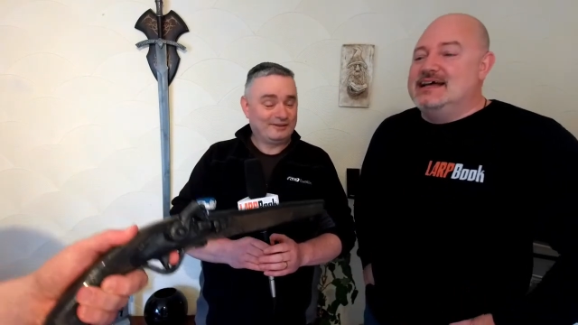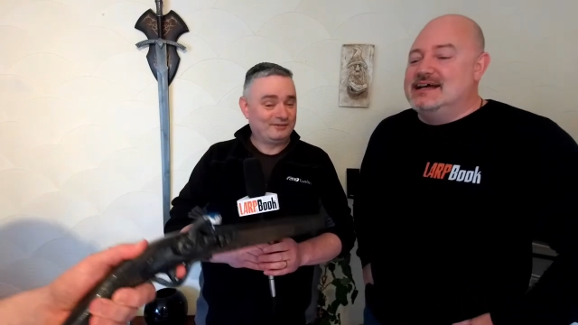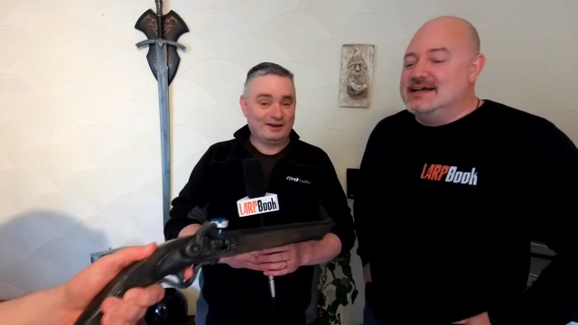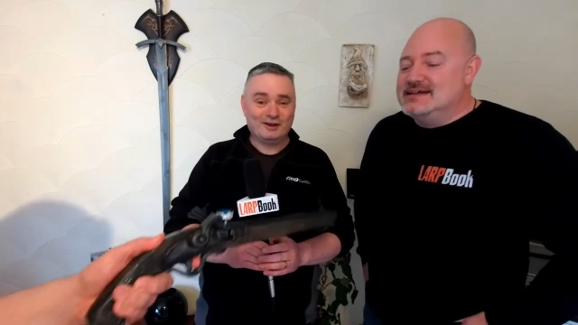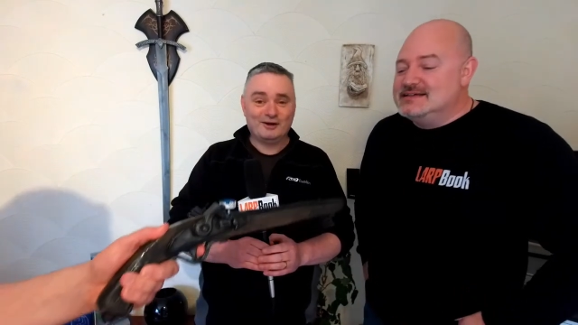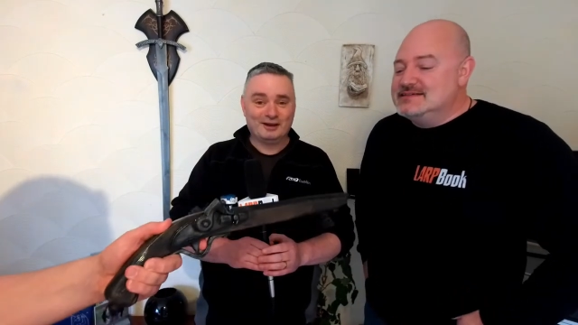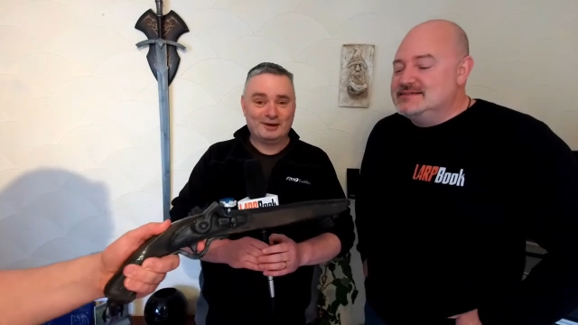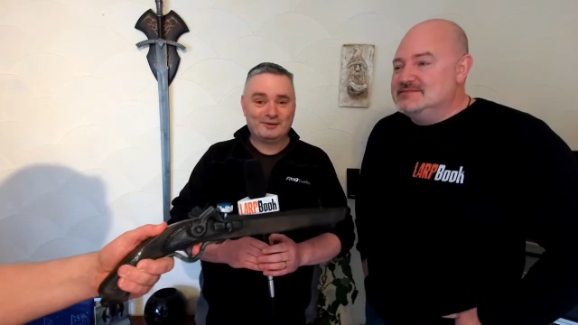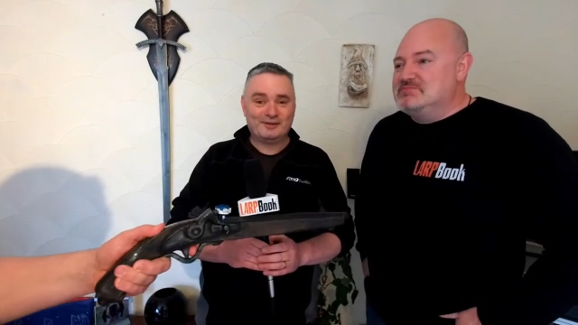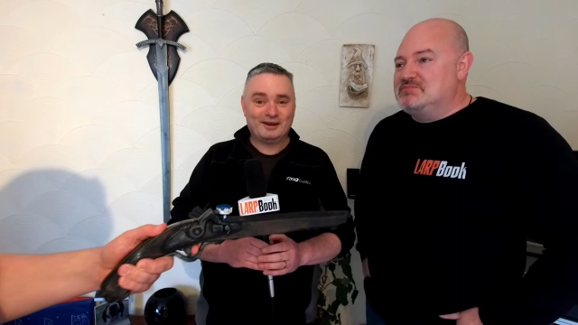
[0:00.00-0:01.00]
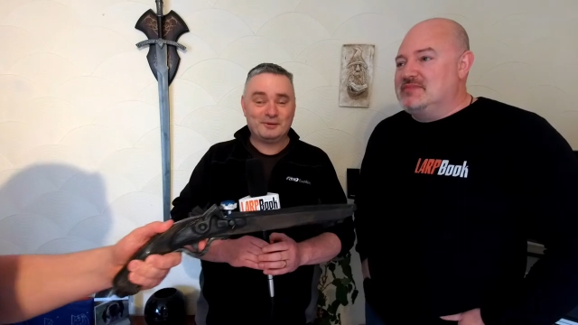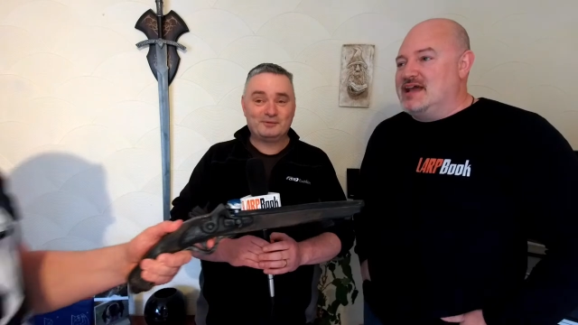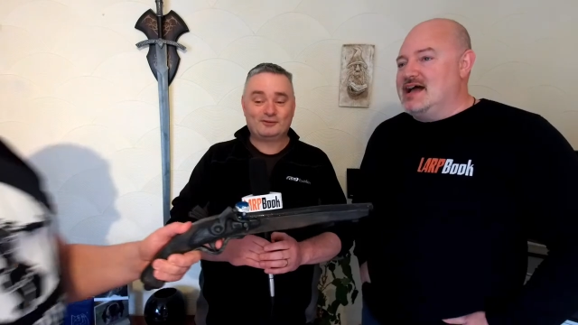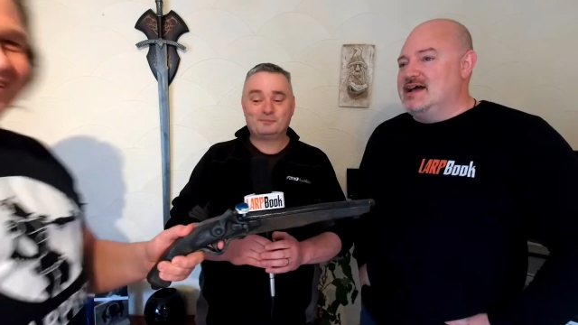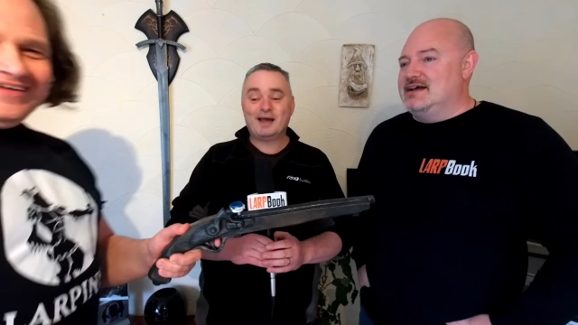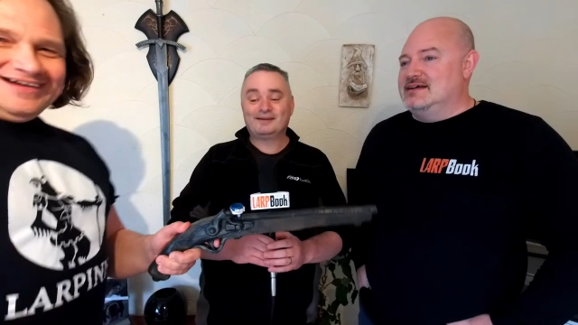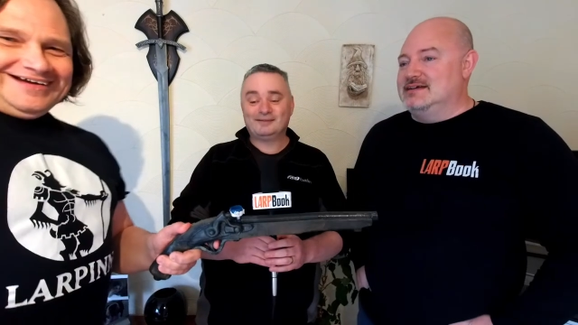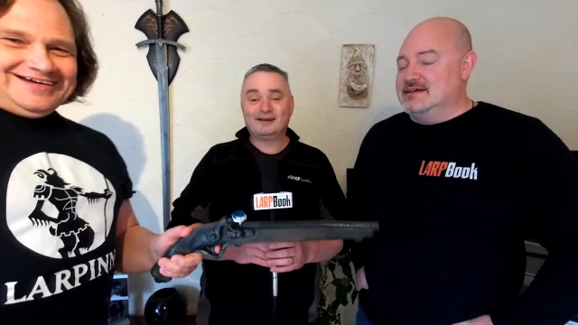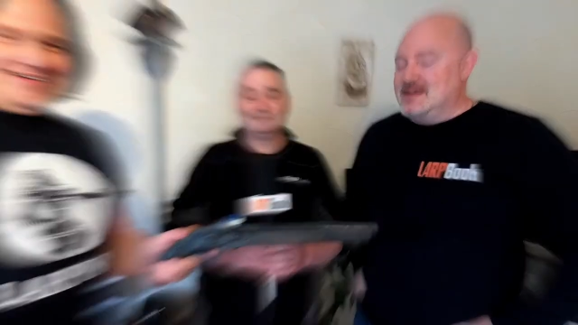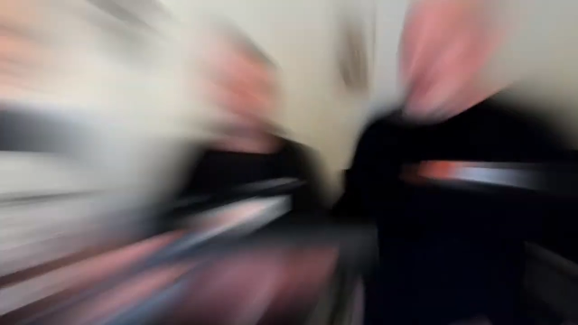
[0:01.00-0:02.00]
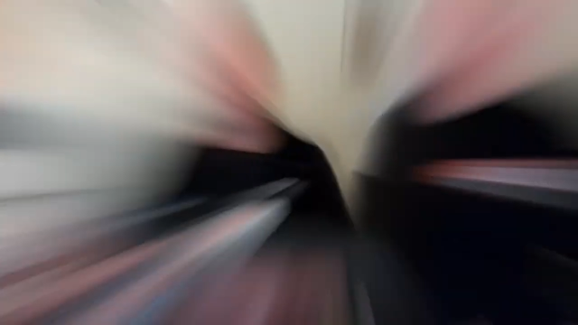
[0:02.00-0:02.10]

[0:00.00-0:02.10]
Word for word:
Speaker 1: That's a lot louder than I was expecting.